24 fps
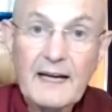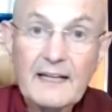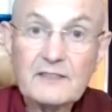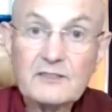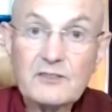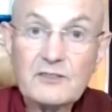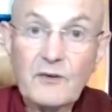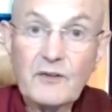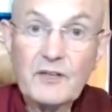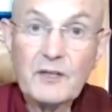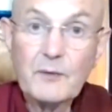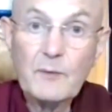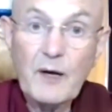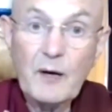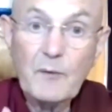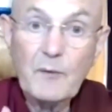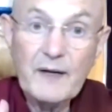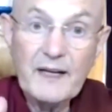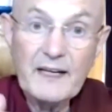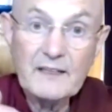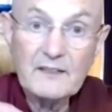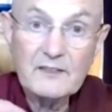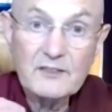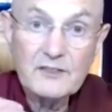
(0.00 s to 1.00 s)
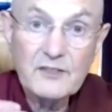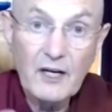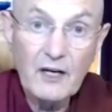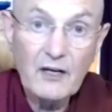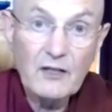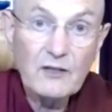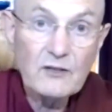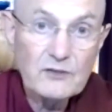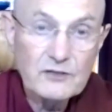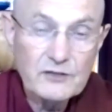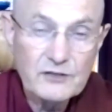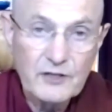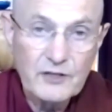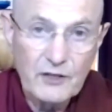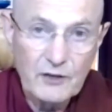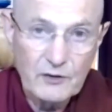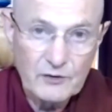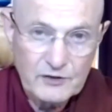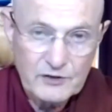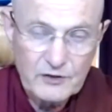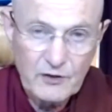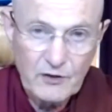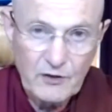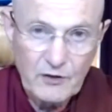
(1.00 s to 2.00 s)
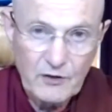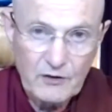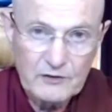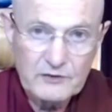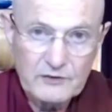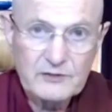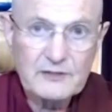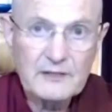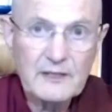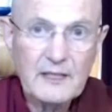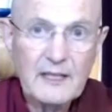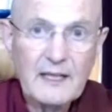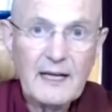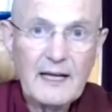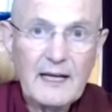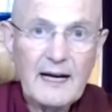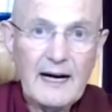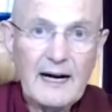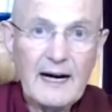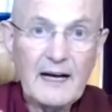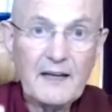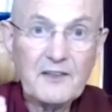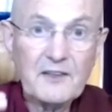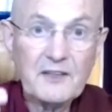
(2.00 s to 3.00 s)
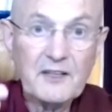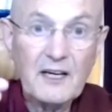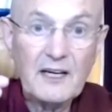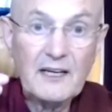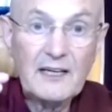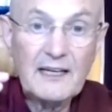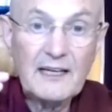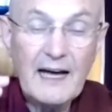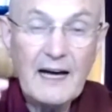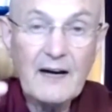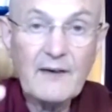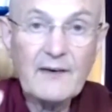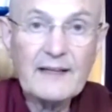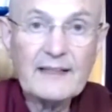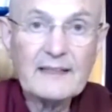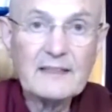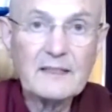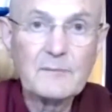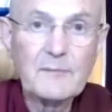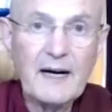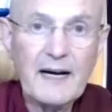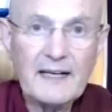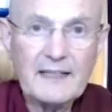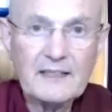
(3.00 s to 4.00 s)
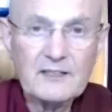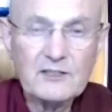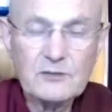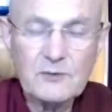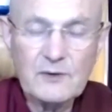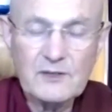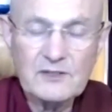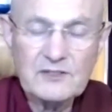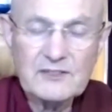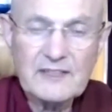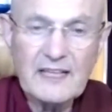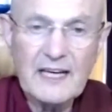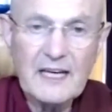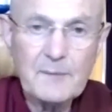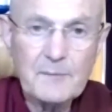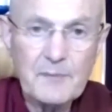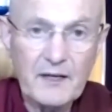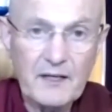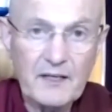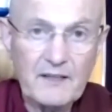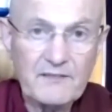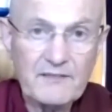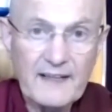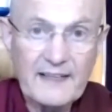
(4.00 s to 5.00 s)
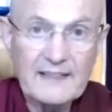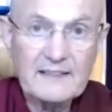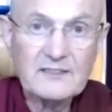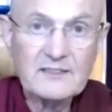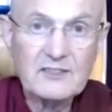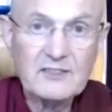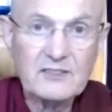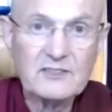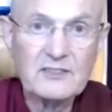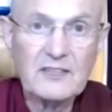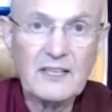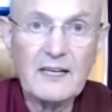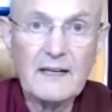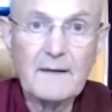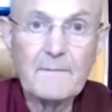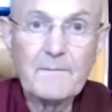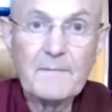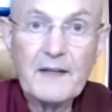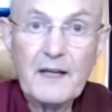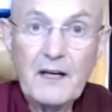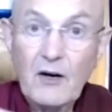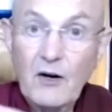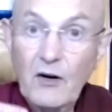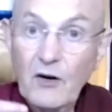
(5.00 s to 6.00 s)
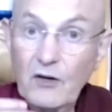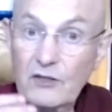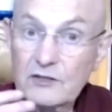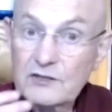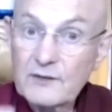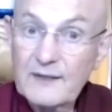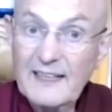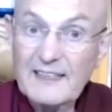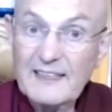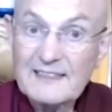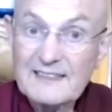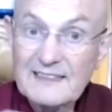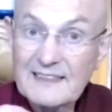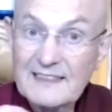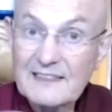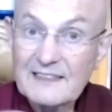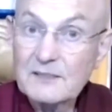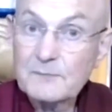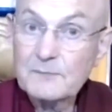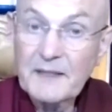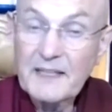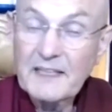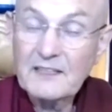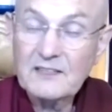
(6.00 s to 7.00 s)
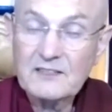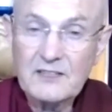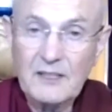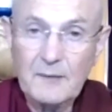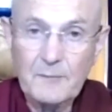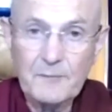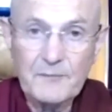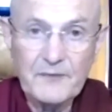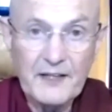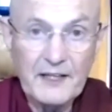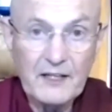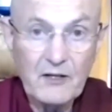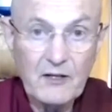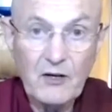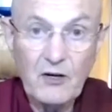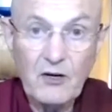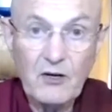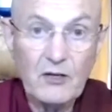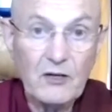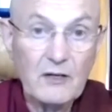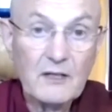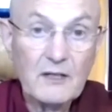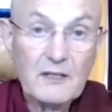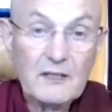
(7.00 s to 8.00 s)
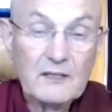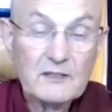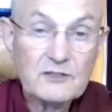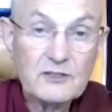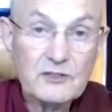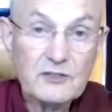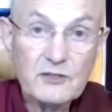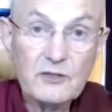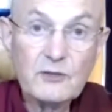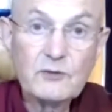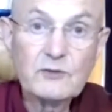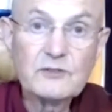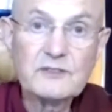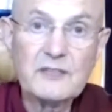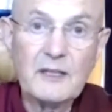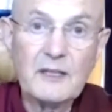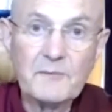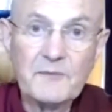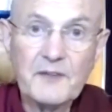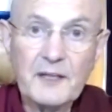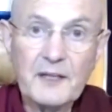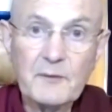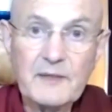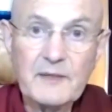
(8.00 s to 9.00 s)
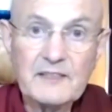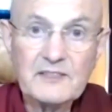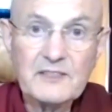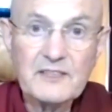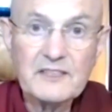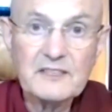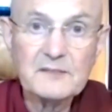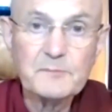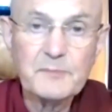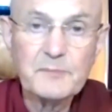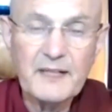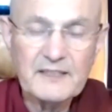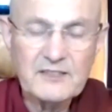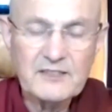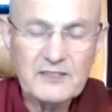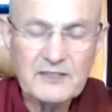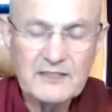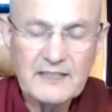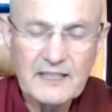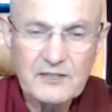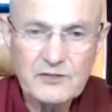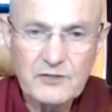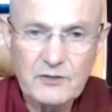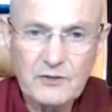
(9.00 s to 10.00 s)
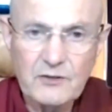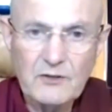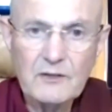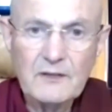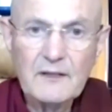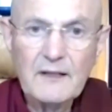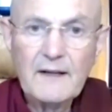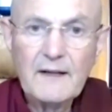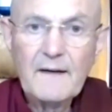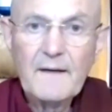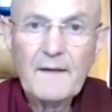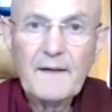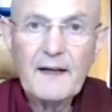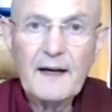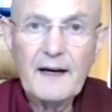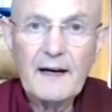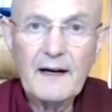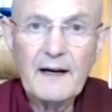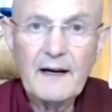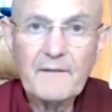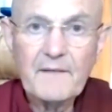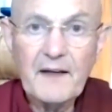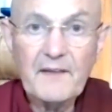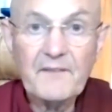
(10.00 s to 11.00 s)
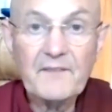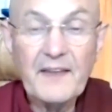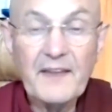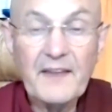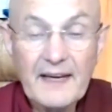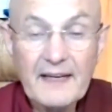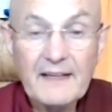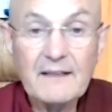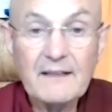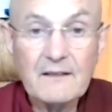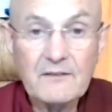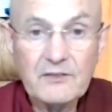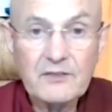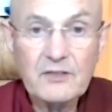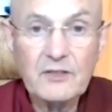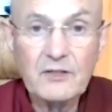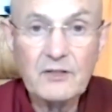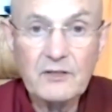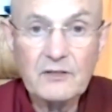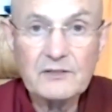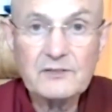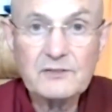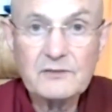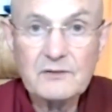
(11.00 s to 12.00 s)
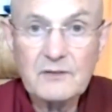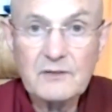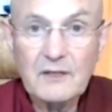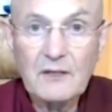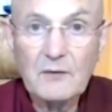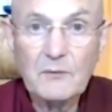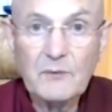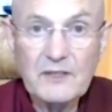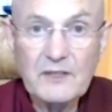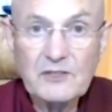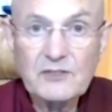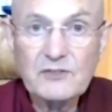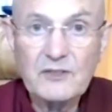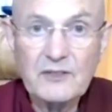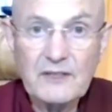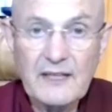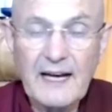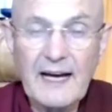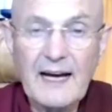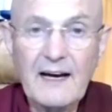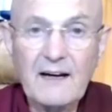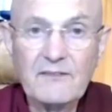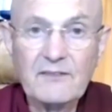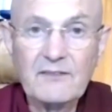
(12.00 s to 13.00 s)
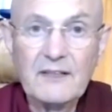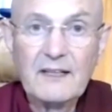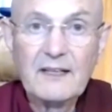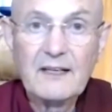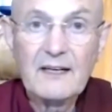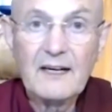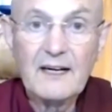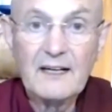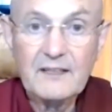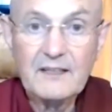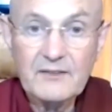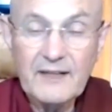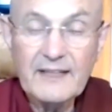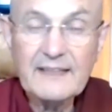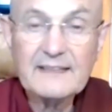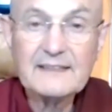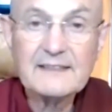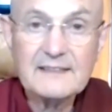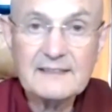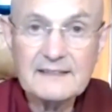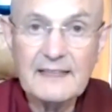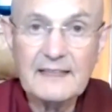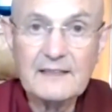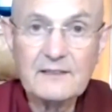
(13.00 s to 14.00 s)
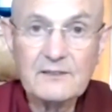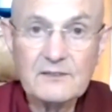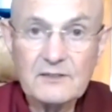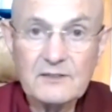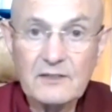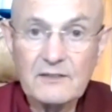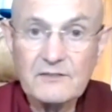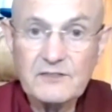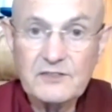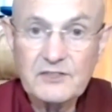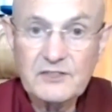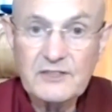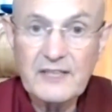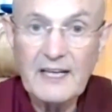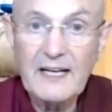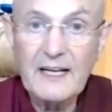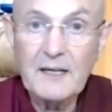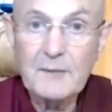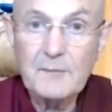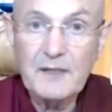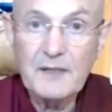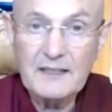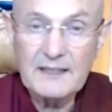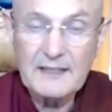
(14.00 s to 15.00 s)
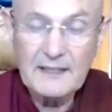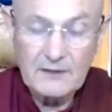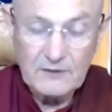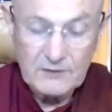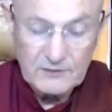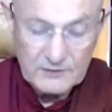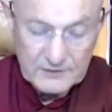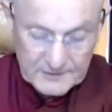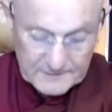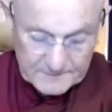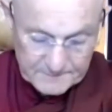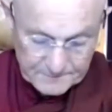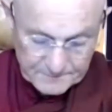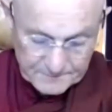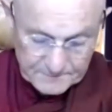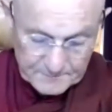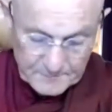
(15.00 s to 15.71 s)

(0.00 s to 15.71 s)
It's only when we indulge those thoughts, either allowing the mind to escape on a fantasy or to actually speak something or to do something which is prejudicial, that then of course we should have a greater sense of shame and guilt.